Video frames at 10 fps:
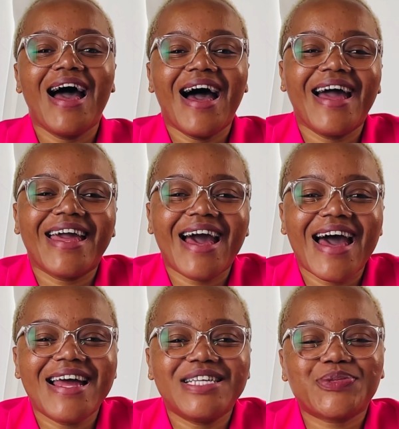Hi
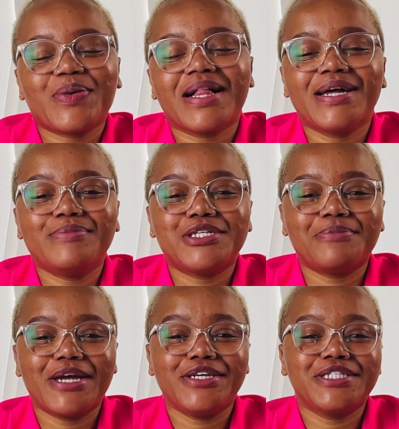guys, welcome to
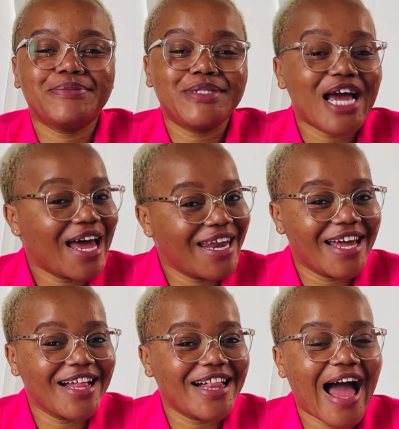my YouTube channel.